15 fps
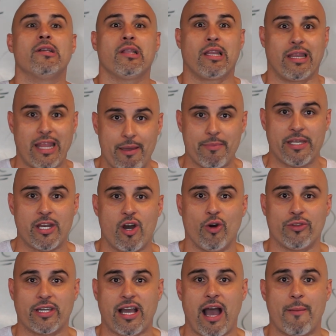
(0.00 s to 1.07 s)
let me know in
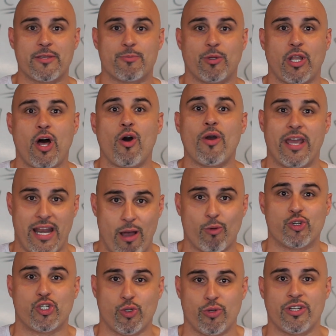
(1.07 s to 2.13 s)
the comments below and I will
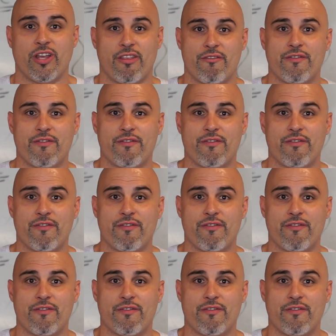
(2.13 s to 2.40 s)
shoot another